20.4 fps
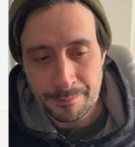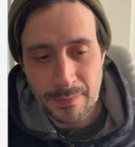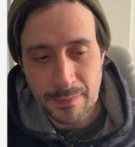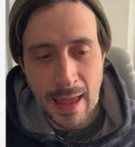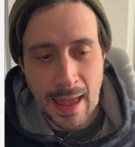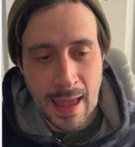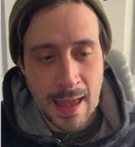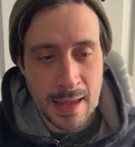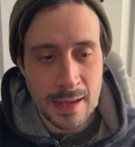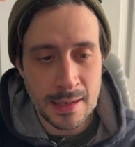
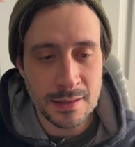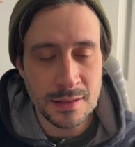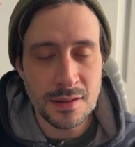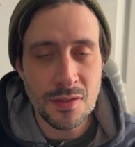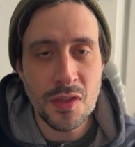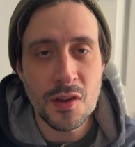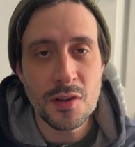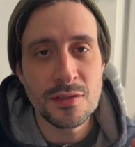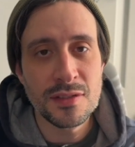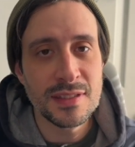and
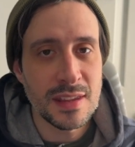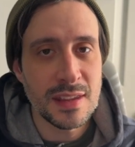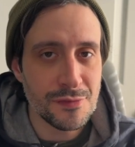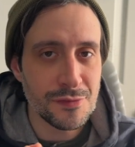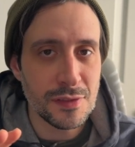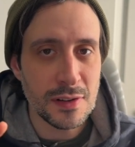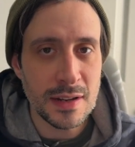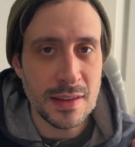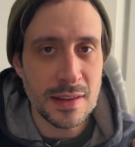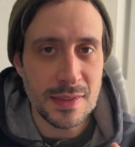there's
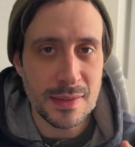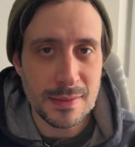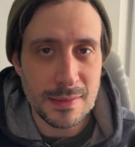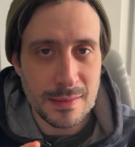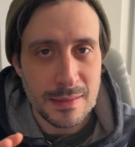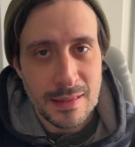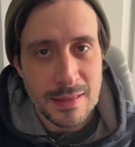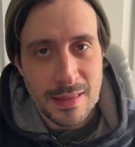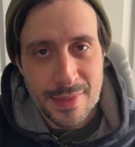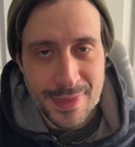different
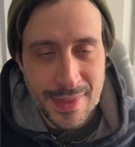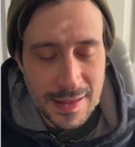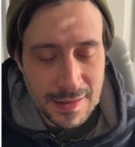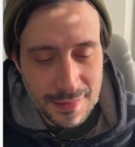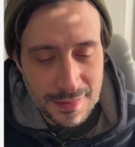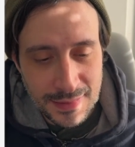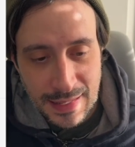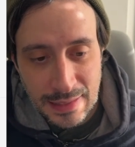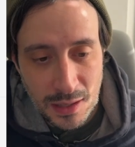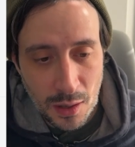
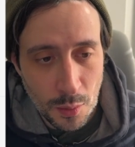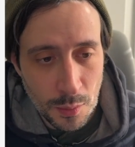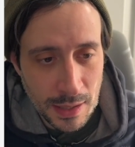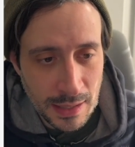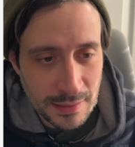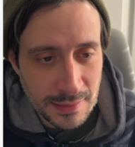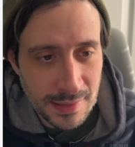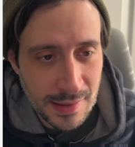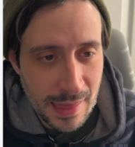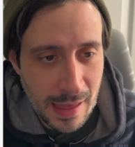things that go
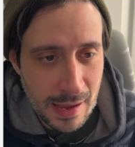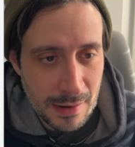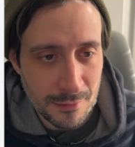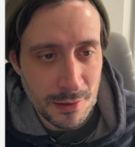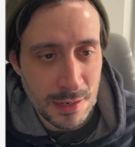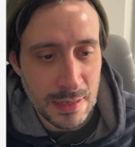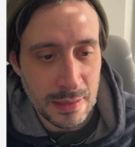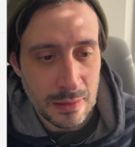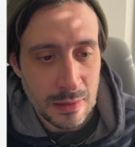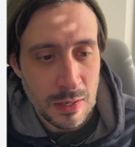into that,
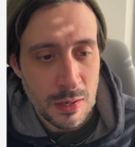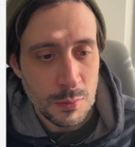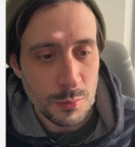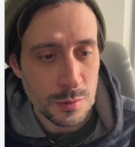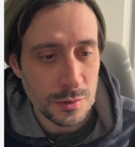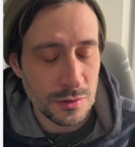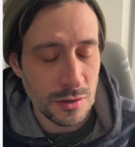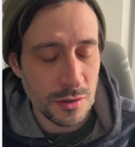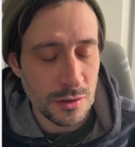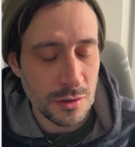right?
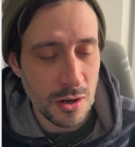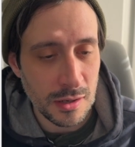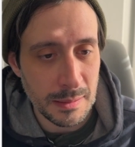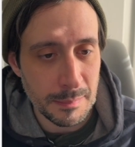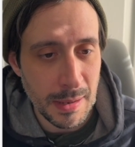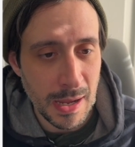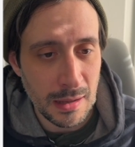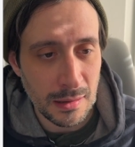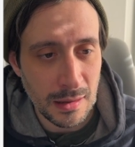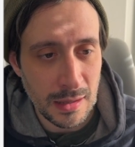We're talking
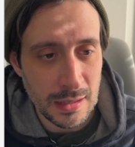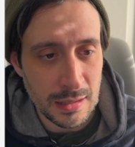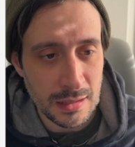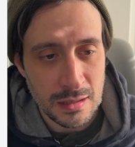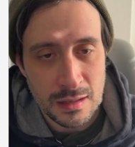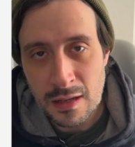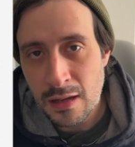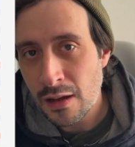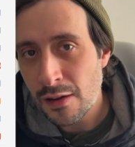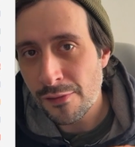about like
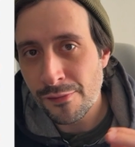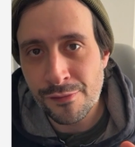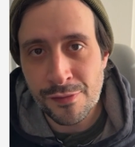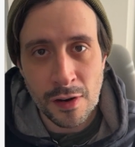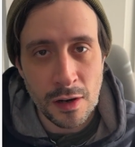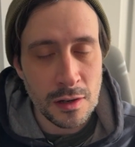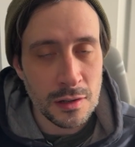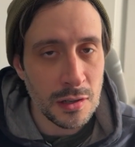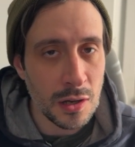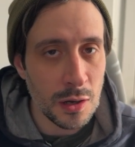
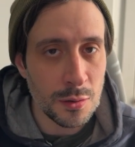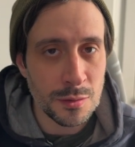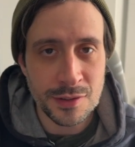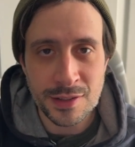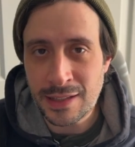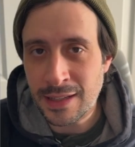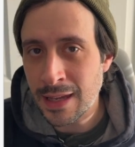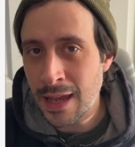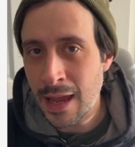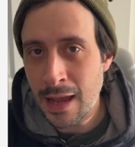Virgos
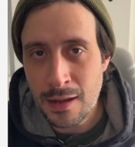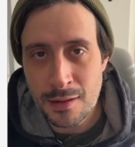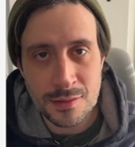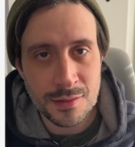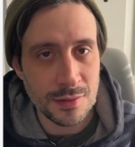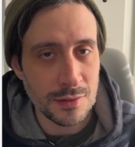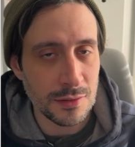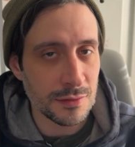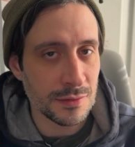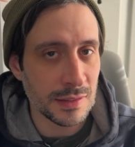and
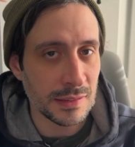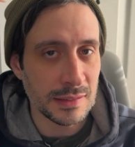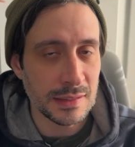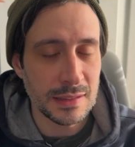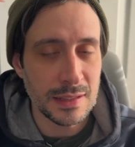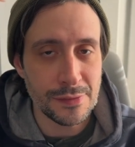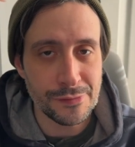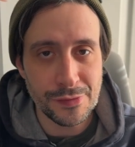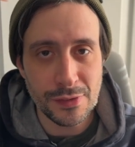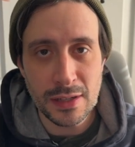Cancers and
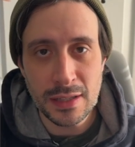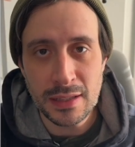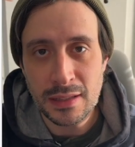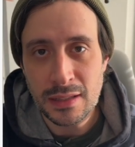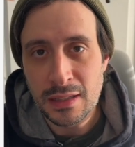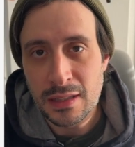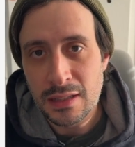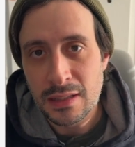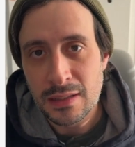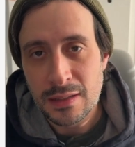different
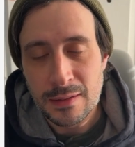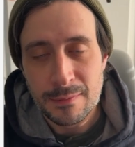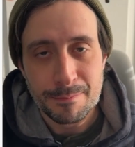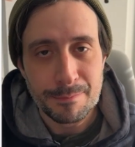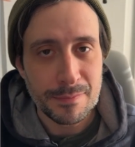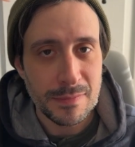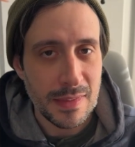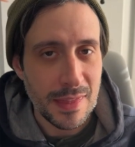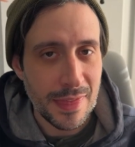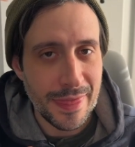
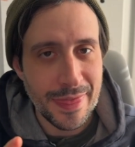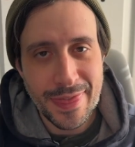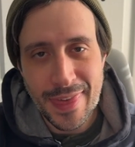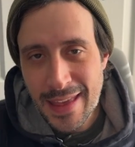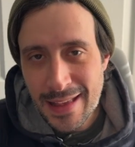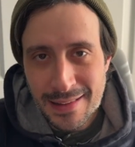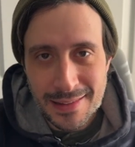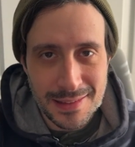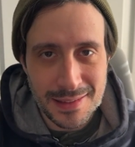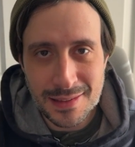
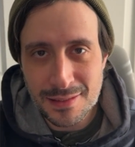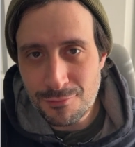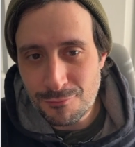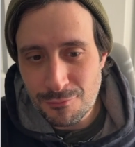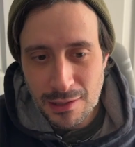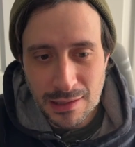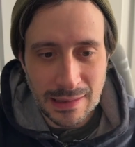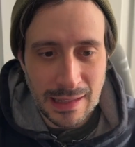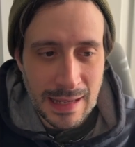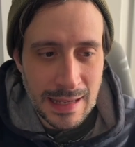things
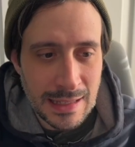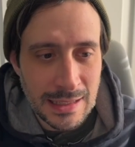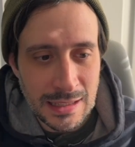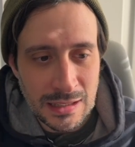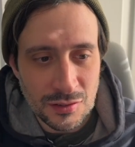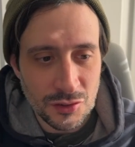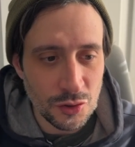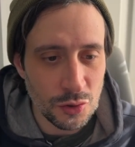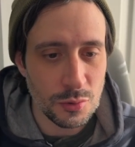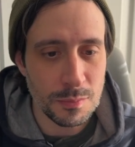
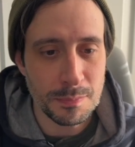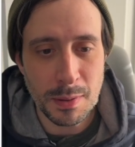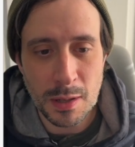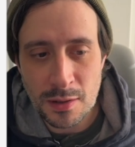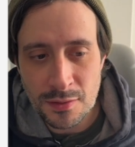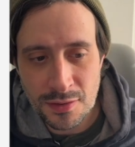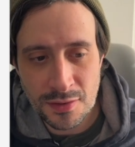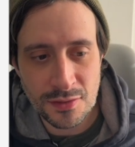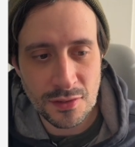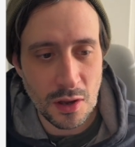relating to
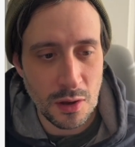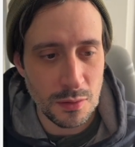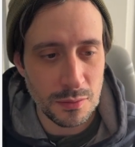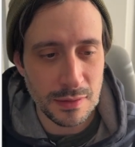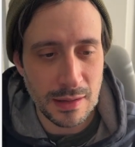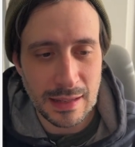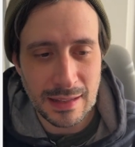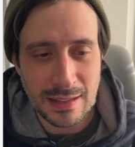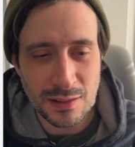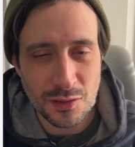birthstone.
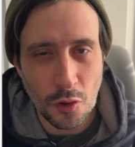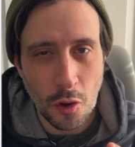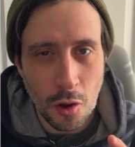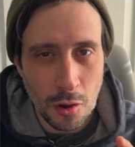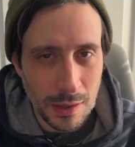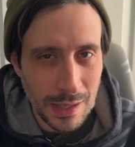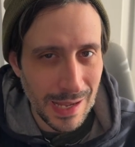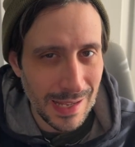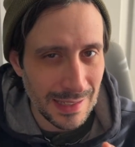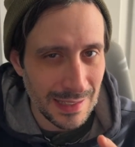Like it's all
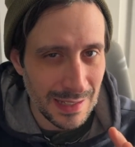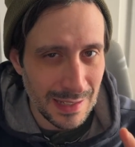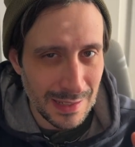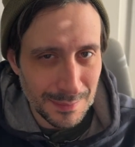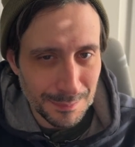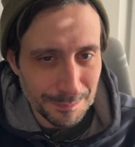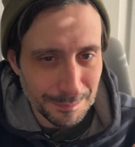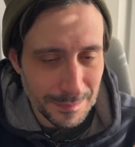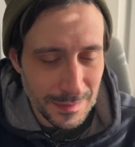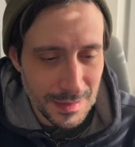kind
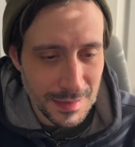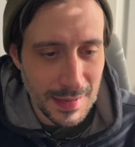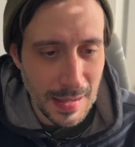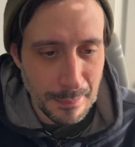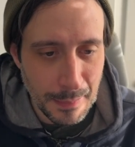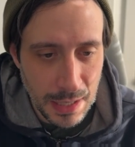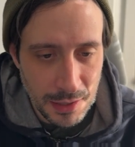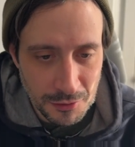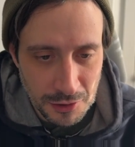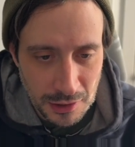of
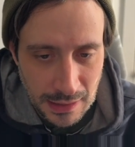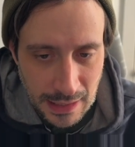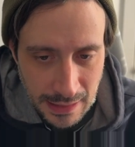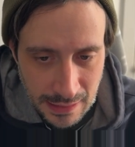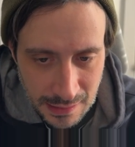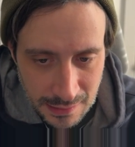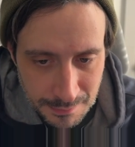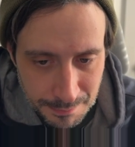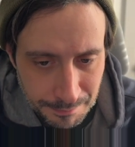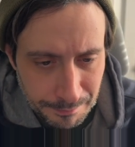
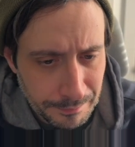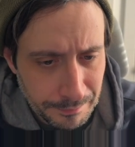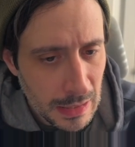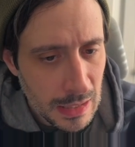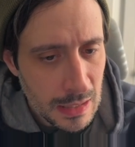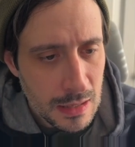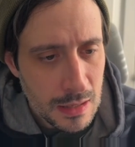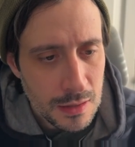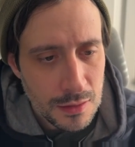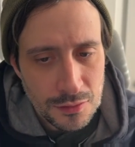semi-related.
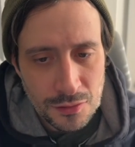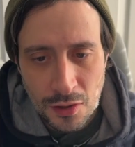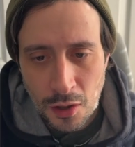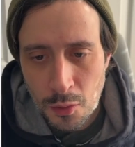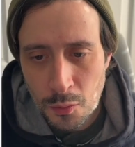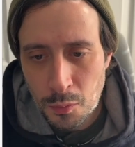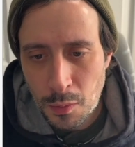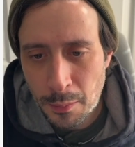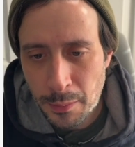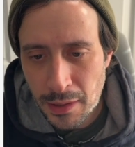So
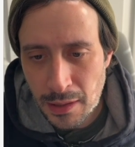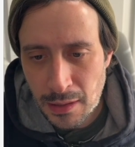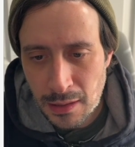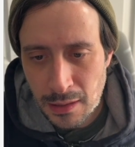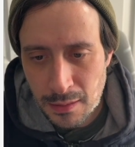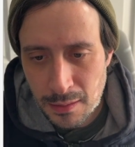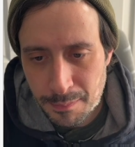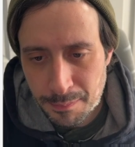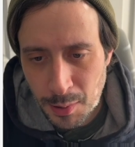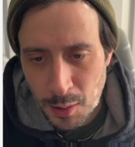when
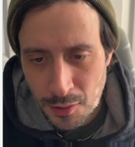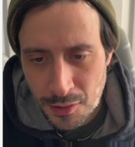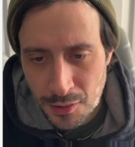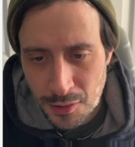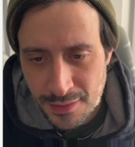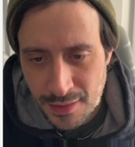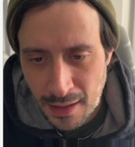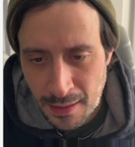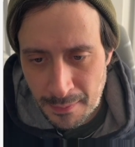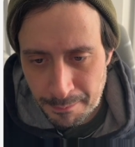we pull
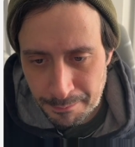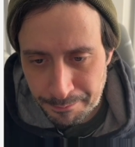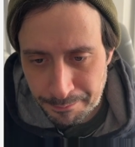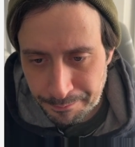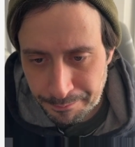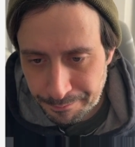this up,